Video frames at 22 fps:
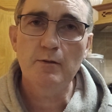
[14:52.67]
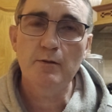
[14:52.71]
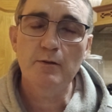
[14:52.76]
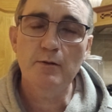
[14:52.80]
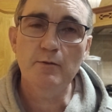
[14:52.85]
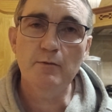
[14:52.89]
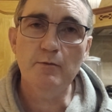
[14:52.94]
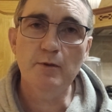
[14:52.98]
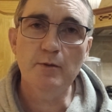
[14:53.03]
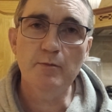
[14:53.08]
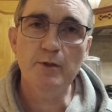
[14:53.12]

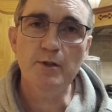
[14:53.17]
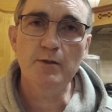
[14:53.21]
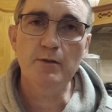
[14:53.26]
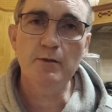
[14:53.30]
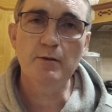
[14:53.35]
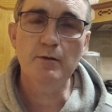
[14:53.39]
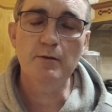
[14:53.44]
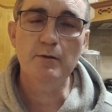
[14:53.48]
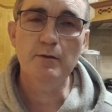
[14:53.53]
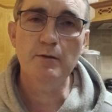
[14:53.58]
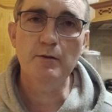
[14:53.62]

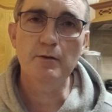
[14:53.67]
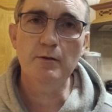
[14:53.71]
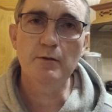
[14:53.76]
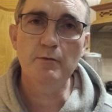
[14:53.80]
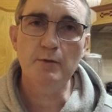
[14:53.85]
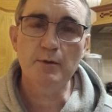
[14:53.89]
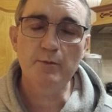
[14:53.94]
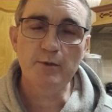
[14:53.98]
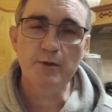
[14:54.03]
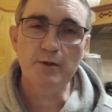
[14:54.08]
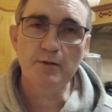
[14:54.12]

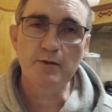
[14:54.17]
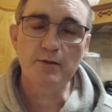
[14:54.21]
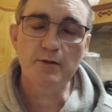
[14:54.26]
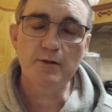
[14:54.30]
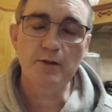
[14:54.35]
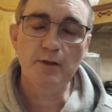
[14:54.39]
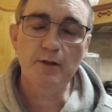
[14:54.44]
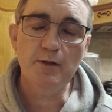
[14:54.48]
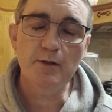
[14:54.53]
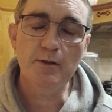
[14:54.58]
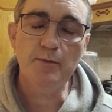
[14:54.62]
woman's
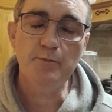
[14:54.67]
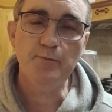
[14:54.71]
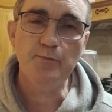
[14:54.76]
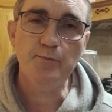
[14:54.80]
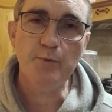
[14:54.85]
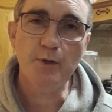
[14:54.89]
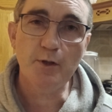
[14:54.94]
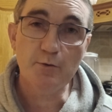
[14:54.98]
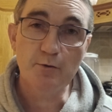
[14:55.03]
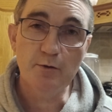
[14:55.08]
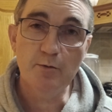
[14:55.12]

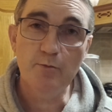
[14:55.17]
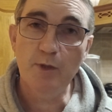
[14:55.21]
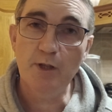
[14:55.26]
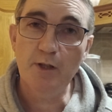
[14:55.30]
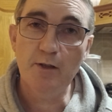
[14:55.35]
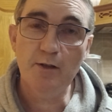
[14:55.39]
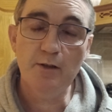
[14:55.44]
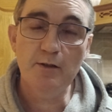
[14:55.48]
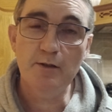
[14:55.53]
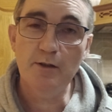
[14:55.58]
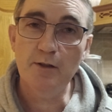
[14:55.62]

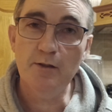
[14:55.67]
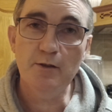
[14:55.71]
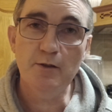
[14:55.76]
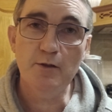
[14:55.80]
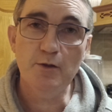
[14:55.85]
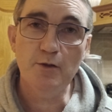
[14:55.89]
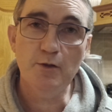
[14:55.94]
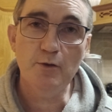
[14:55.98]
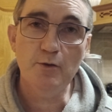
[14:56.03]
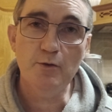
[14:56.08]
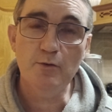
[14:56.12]
roommate didn't
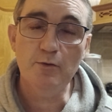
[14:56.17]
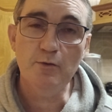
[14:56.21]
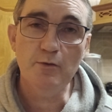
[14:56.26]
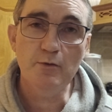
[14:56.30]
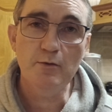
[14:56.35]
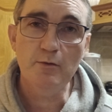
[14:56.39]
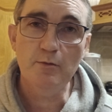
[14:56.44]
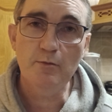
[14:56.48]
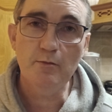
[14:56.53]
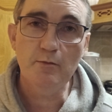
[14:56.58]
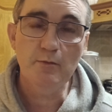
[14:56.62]
know
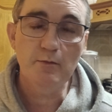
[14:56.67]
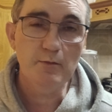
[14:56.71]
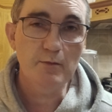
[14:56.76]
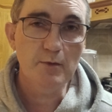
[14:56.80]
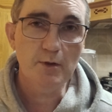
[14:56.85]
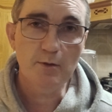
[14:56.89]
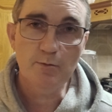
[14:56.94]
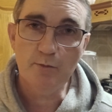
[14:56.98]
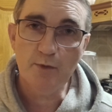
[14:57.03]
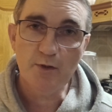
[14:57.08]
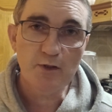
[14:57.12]

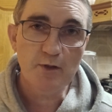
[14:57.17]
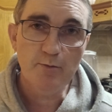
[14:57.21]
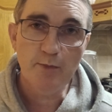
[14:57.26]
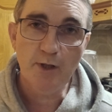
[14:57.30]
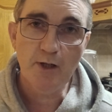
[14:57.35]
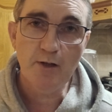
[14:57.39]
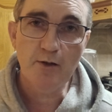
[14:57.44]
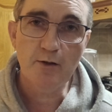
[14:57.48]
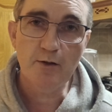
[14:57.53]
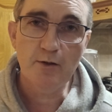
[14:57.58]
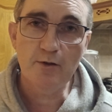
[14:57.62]
much
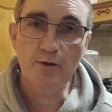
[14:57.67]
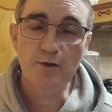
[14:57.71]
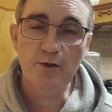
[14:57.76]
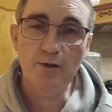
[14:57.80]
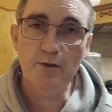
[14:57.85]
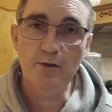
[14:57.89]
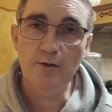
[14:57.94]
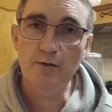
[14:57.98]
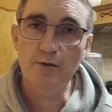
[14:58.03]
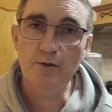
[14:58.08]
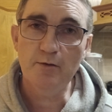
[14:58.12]
about her.
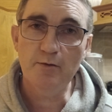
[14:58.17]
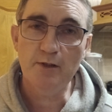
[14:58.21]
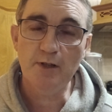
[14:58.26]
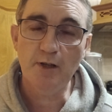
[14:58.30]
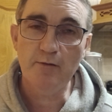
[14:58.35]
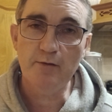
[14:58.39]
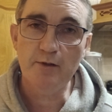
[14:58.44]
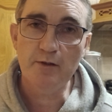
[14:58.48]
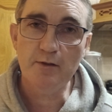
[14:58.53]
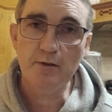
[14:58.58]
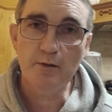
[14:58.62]
She knew she was
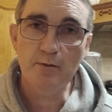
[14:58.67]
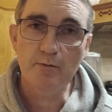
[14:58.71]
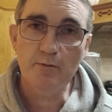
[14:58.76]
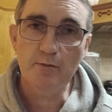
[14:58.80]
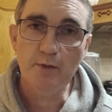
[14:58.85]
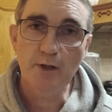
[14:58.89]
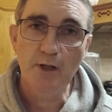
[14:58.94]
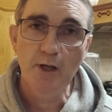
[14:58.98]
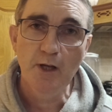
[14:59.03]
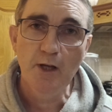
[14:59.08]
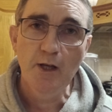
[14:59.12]
having
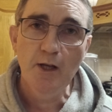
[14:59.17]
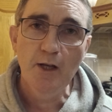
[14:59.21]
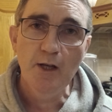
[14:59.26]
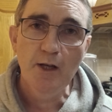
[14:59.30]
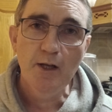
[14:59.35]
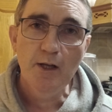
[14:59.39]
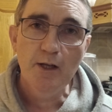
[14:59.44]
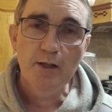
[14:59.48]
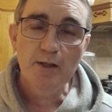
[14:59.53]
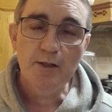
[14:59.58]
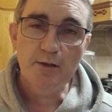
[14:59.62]
some
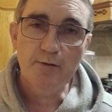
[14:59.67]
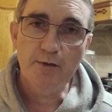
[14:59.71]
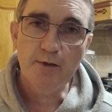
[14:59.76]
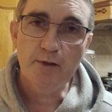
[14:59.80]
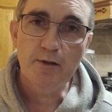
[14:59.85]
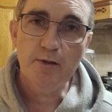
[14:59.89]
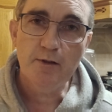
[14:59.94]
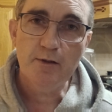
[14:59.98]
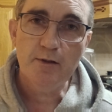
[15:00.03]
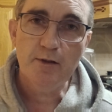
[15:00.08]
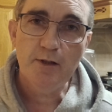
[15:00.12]

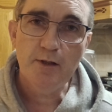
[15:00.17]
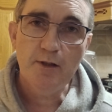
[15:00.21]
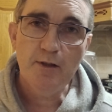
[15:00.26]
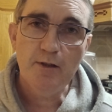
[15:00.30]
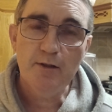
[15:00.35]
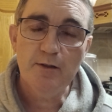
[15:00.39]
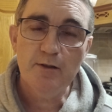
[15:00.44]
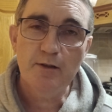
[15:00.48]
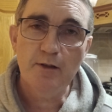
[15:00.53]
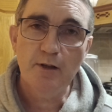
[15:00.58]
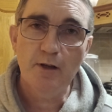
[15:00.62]

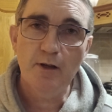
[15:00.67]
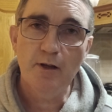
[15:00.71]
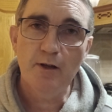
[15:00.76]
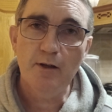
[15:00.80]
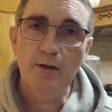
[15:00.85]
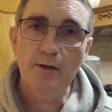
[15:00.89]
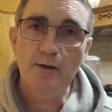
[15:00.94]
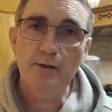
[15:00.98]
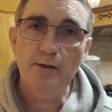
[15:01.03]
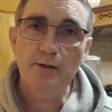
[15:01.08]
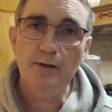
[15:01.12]
difficulties,
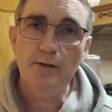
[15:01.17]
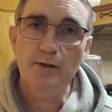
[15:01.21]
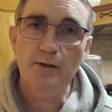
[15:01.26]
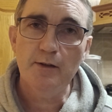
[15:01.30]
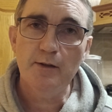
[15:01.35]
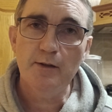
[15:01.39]
and